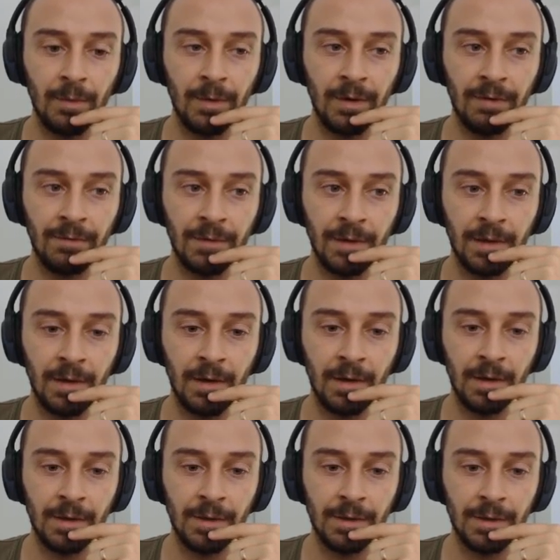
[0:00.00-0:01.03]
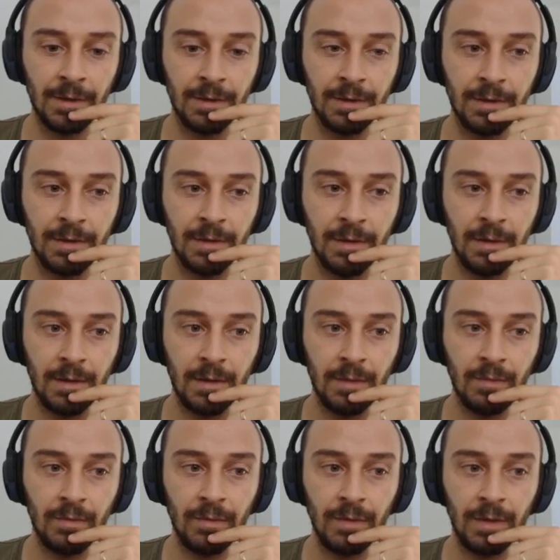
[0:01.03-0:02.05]
buff, and then Ari is just
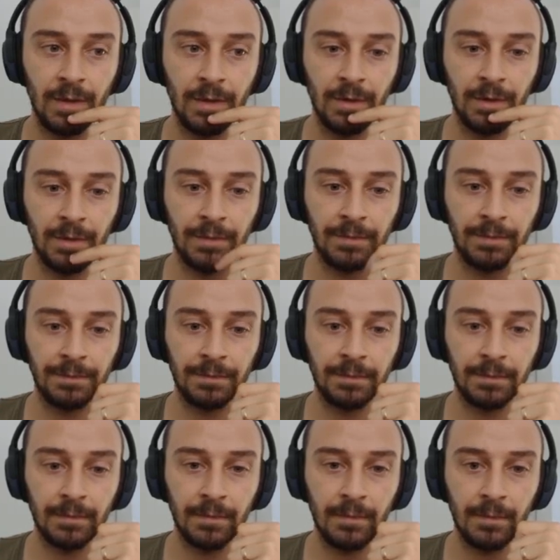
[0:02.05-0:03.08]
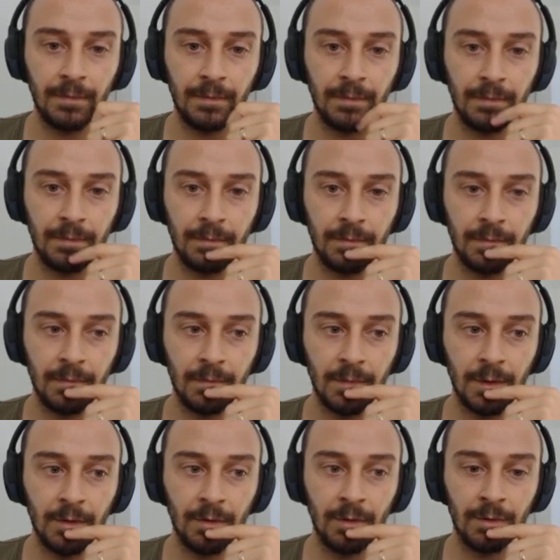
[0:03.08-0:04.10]
pretty good.
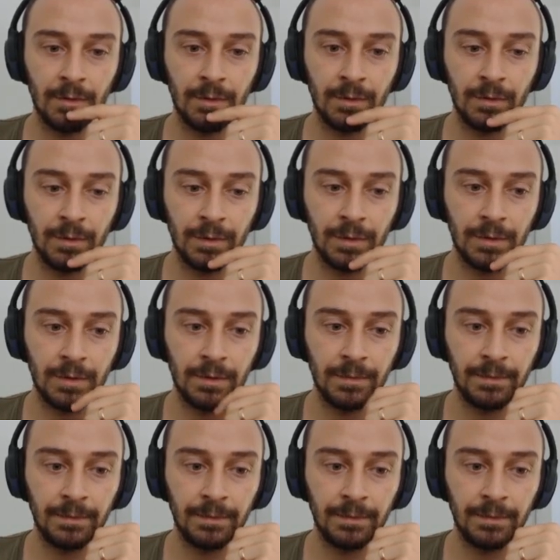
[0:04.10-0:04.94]
Chronosaurus.